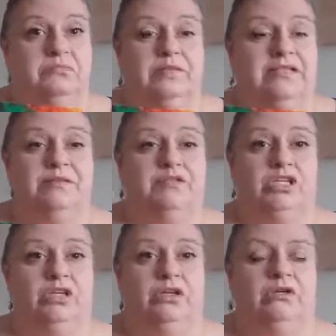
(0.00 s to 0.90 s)
It's up to
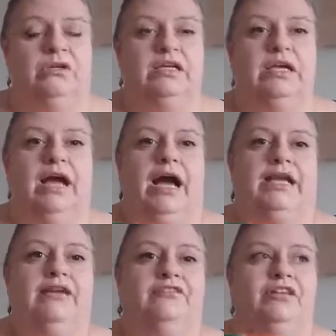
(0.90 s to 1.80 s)
you. And
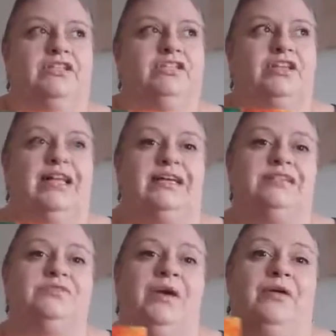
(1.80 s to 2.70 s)
I feel as though
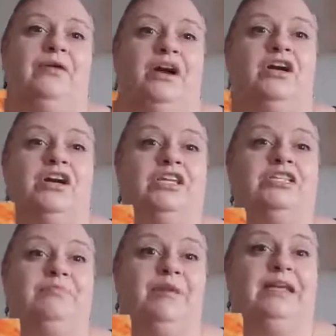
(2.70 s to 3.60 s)
that's where we are going
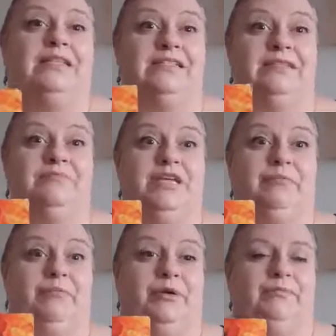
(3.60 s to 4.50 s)
to be in September.